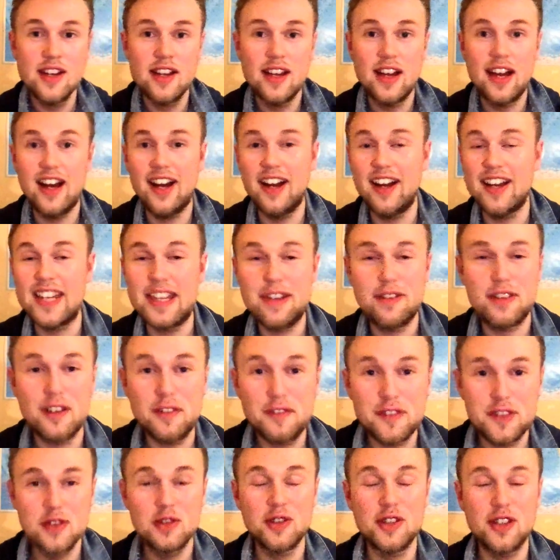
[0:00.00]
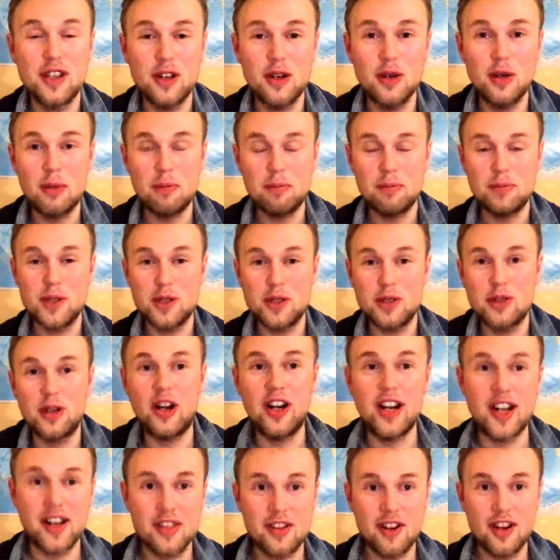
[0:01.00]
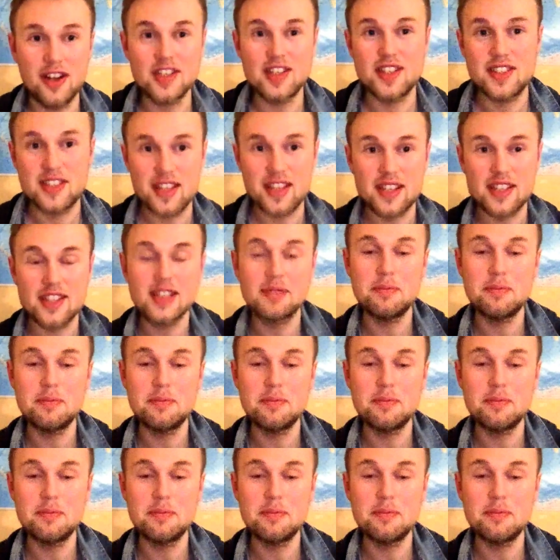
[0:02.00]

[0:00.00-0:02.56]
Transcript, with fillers: Uh, even if you know you are a narcissist,